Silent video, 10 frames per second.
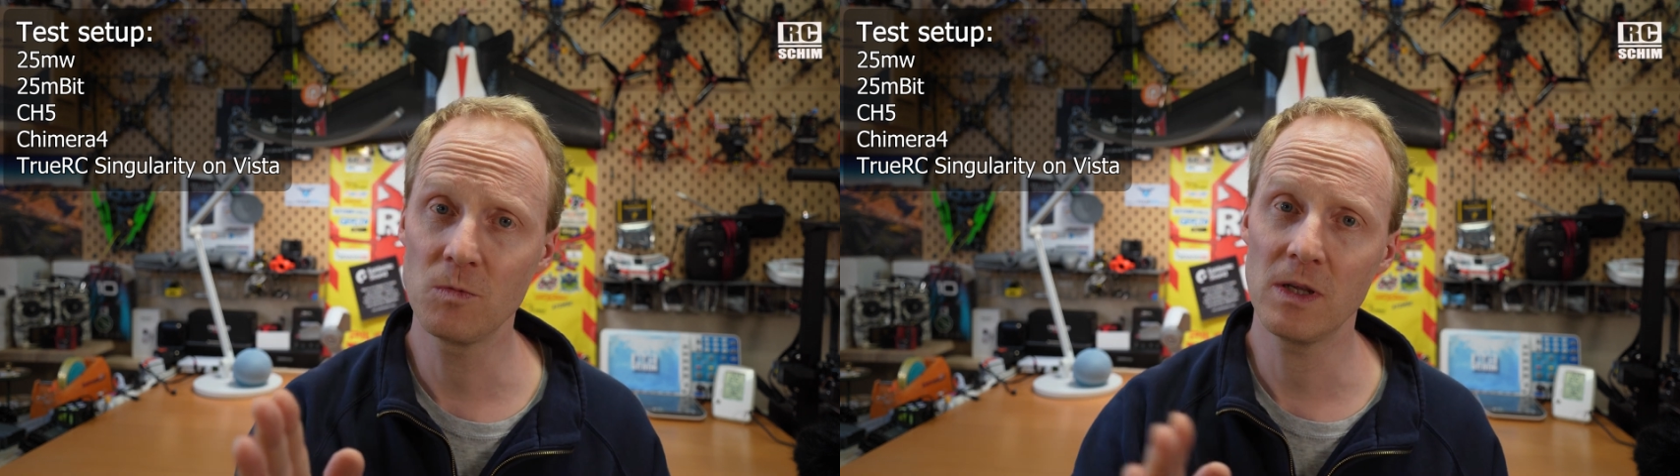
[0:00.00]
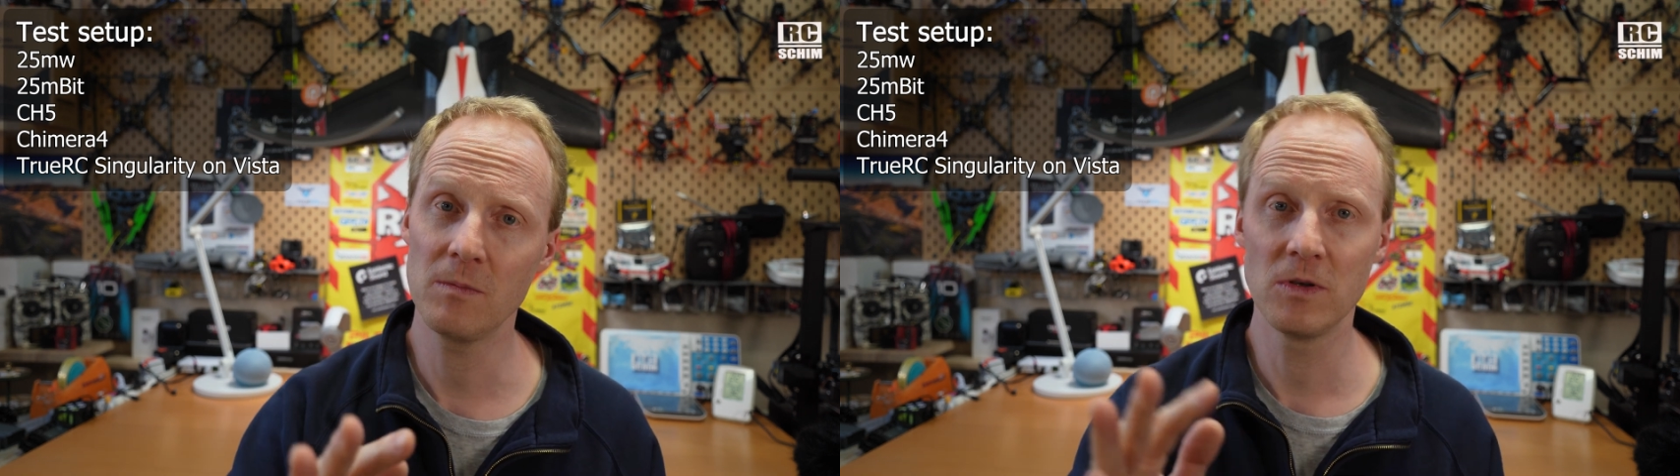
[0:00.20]

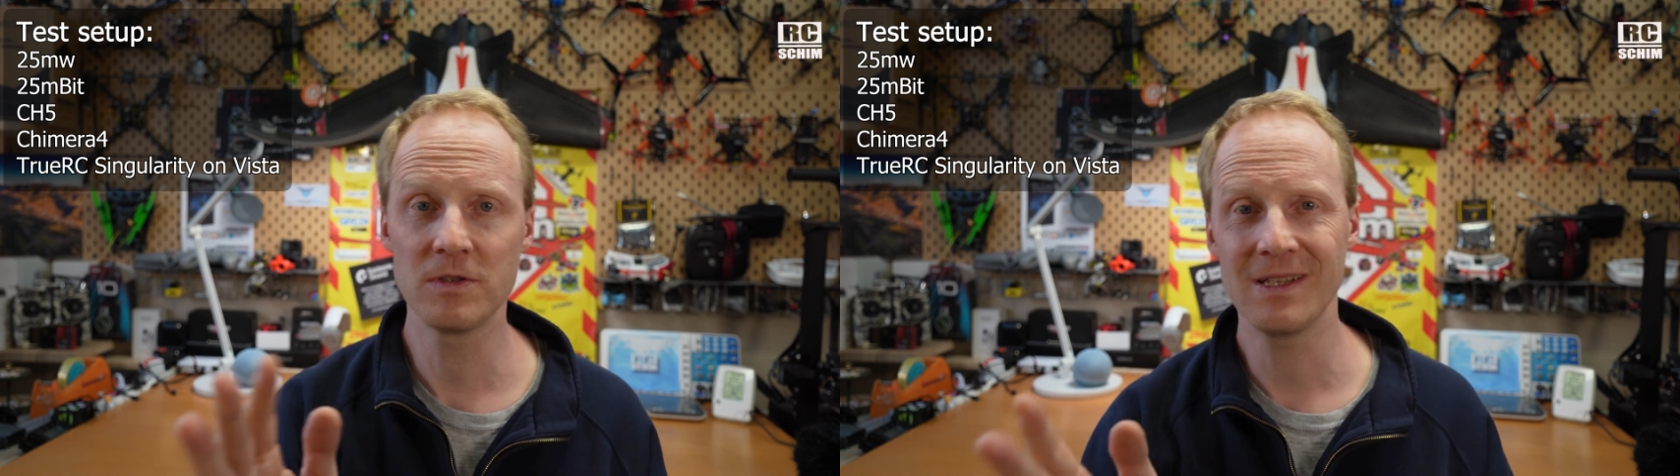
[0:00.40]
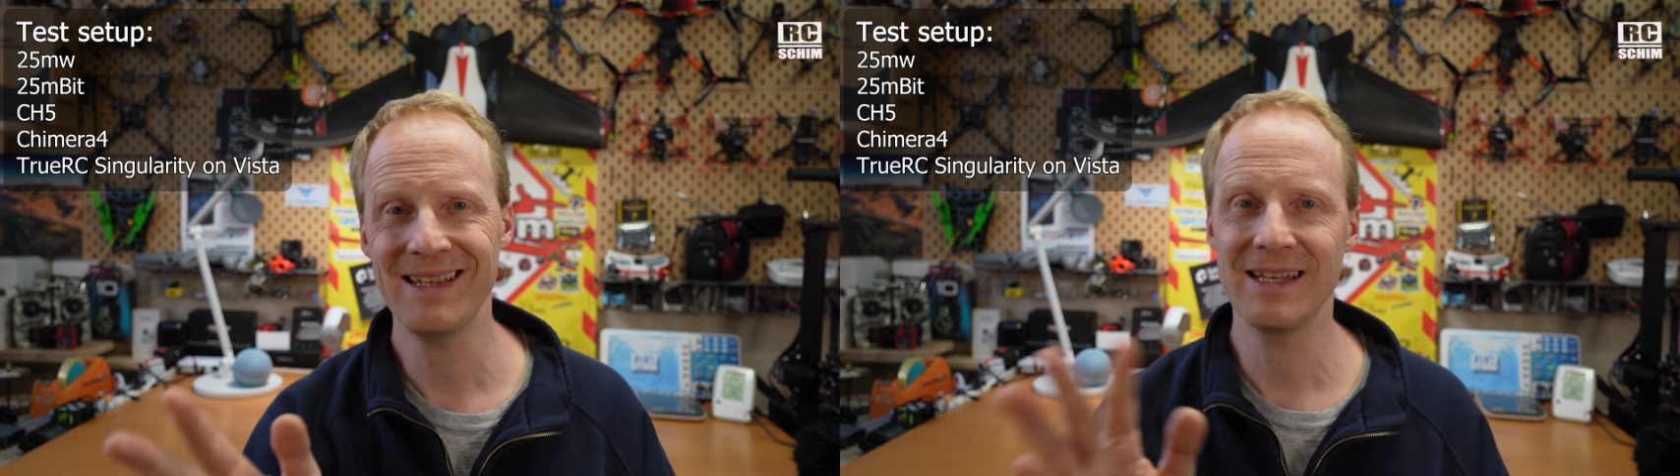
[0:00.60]
where the
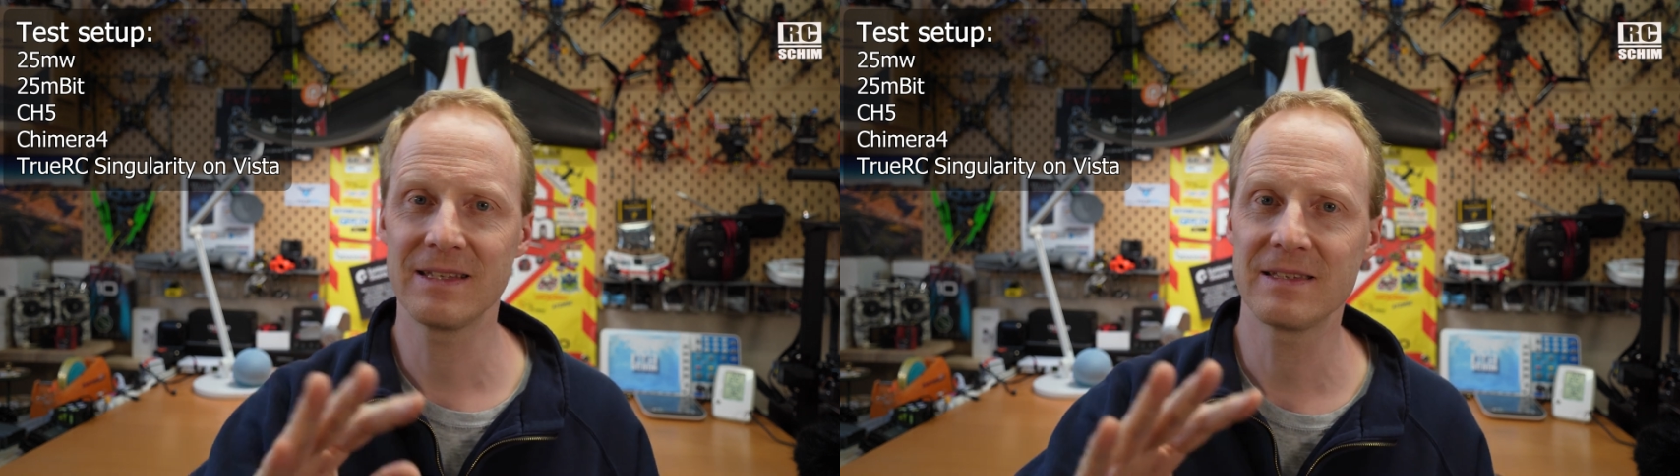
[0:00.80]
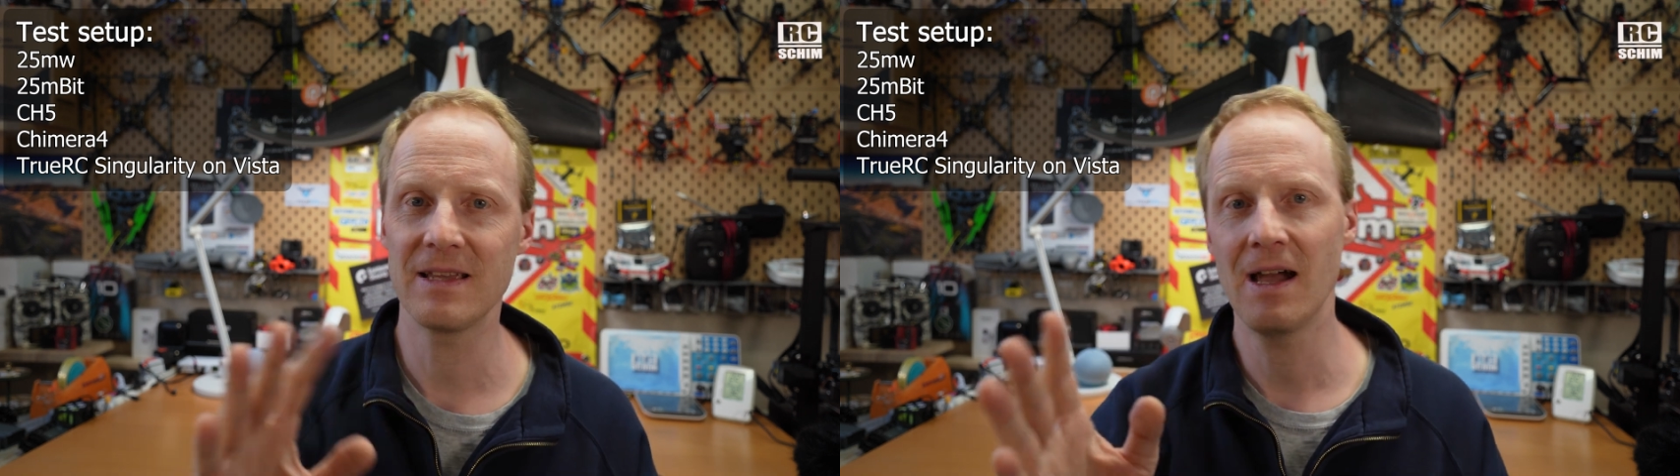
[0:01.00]
most
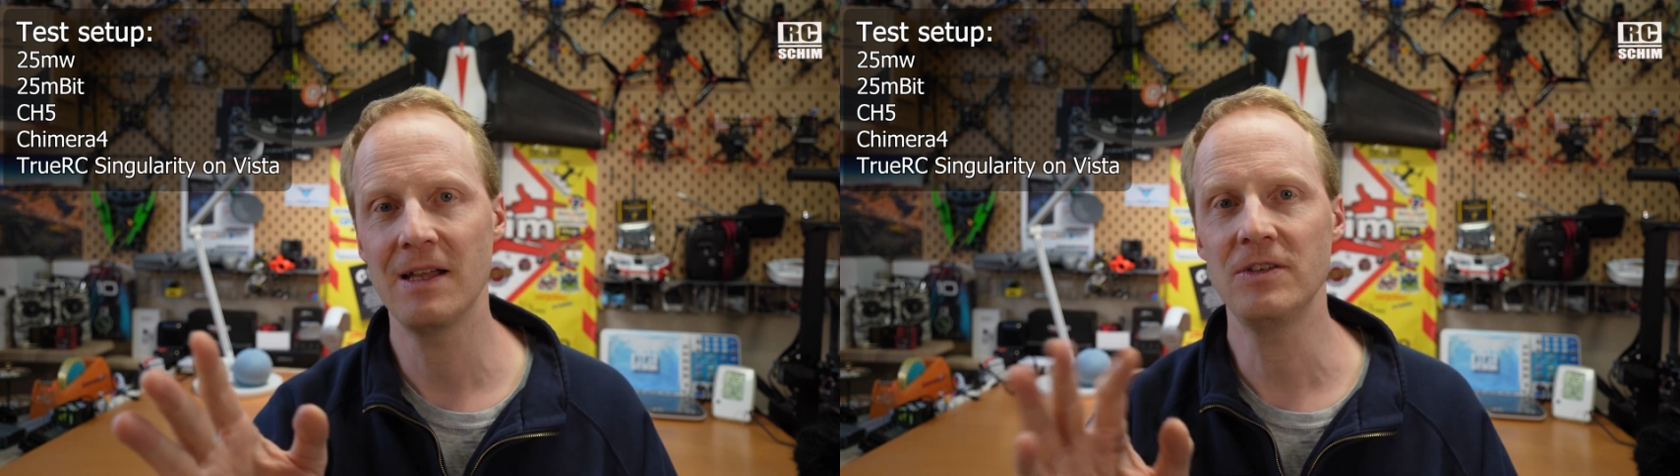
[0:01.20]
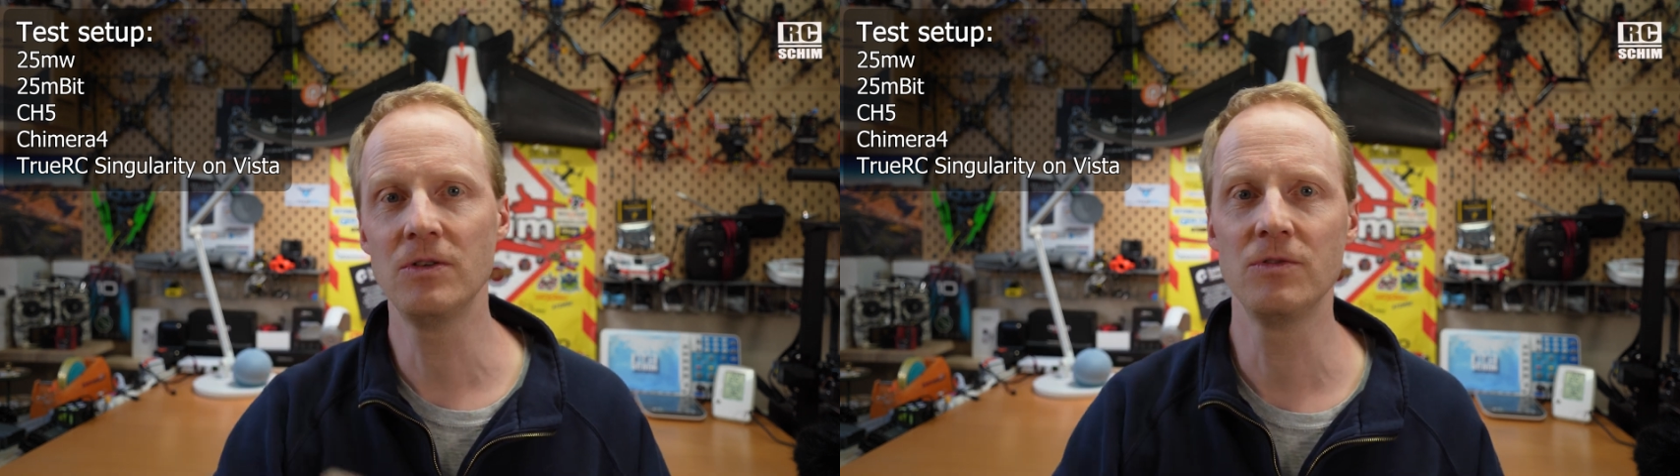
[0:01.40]
antennas
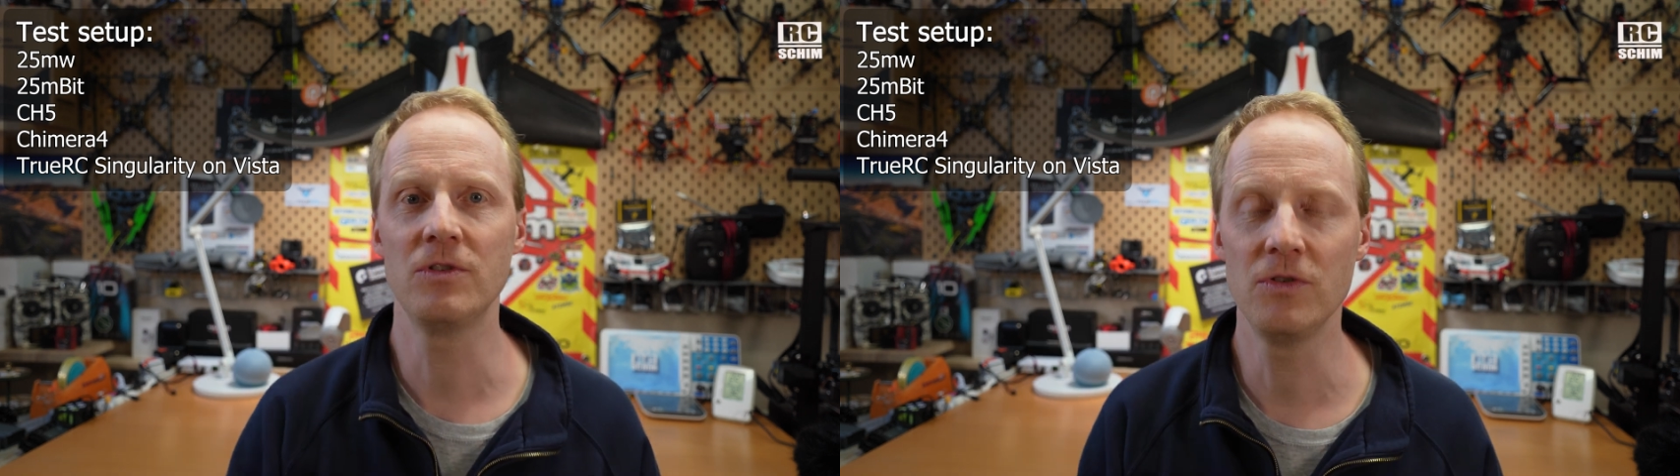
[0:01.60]
are tuned